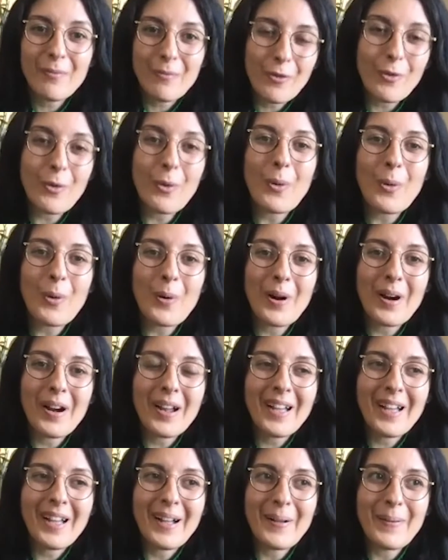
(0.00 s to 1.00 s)
for
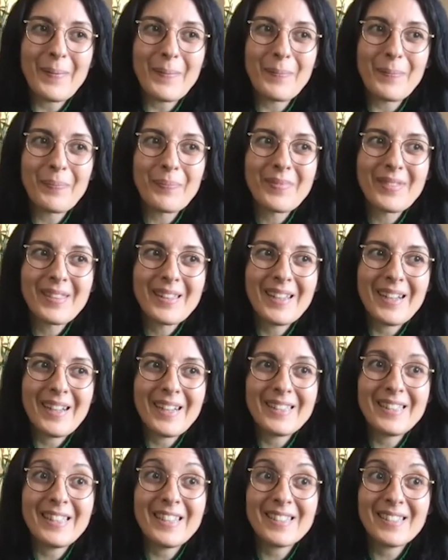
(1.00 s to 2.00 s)

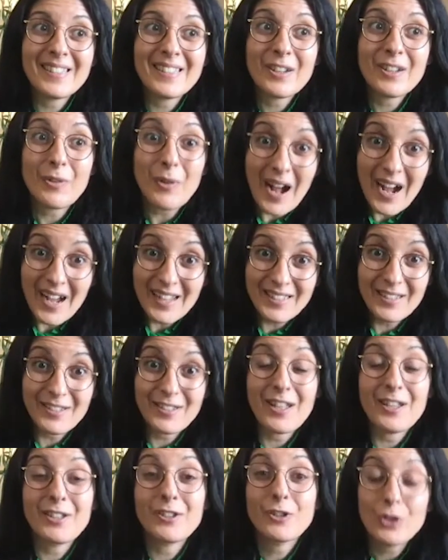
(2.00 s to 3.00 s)
this crisis
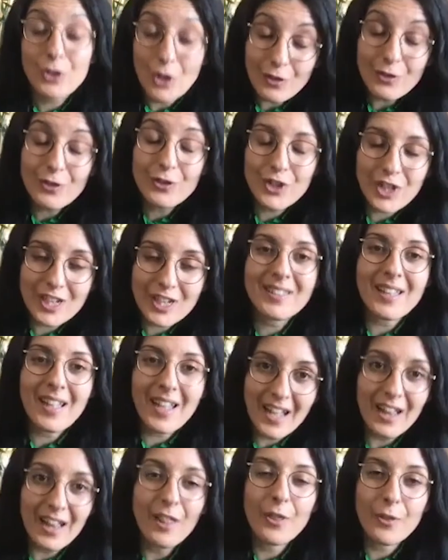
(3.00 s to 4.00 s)
is not just a
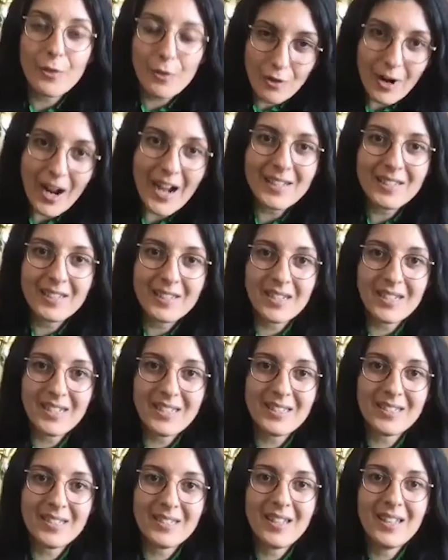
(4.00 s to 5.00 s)
health
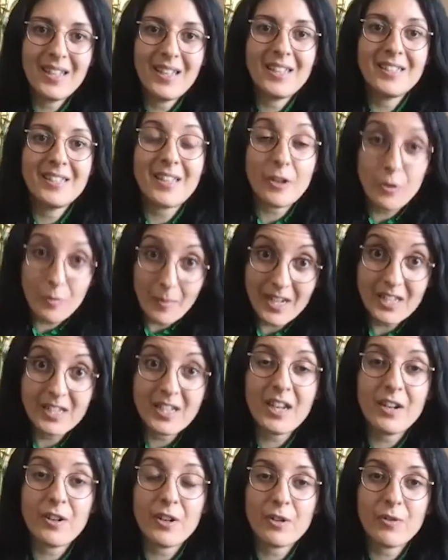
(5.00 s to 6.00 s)
crisis, it's a
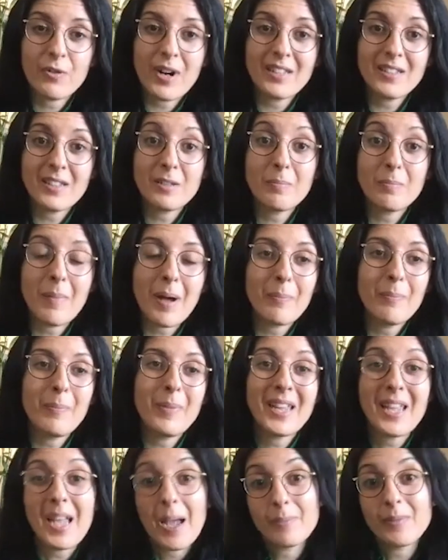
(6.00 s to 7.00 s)
humanitarian crisis, must
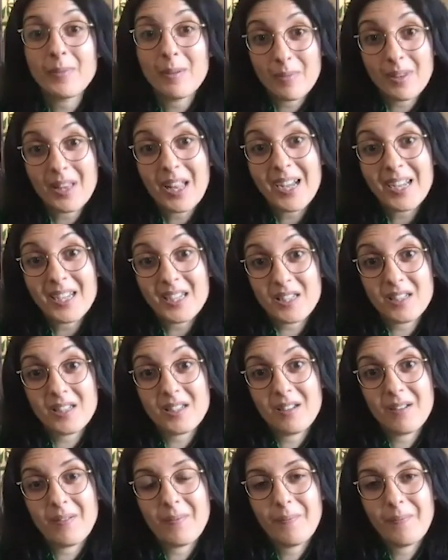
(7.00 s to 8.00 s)
be kept in place.
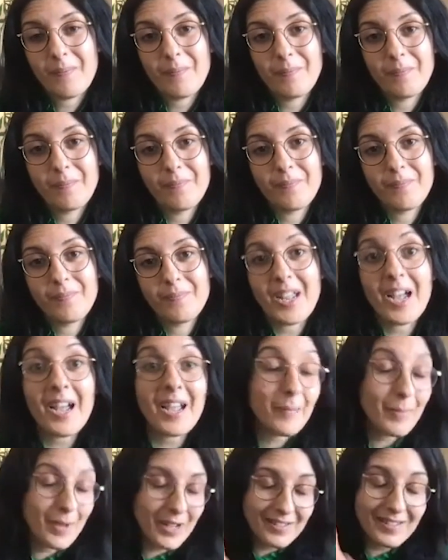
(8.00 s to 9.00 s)

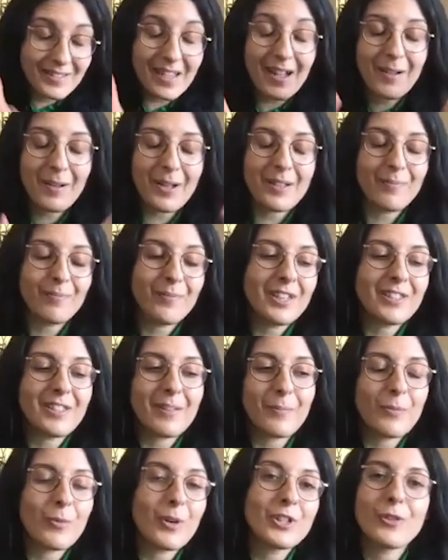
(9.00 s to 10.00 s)
It's
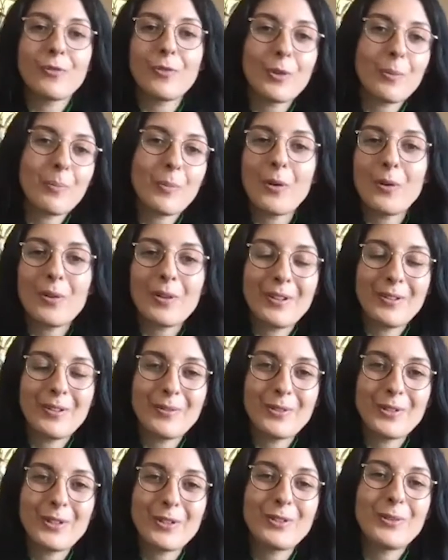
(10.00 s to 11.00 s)
a question for
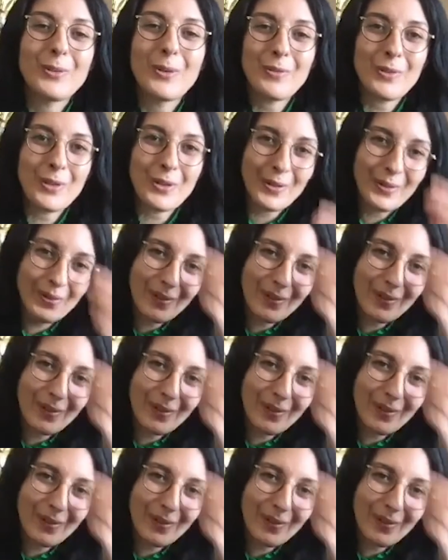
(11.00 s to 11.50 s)
the two of you.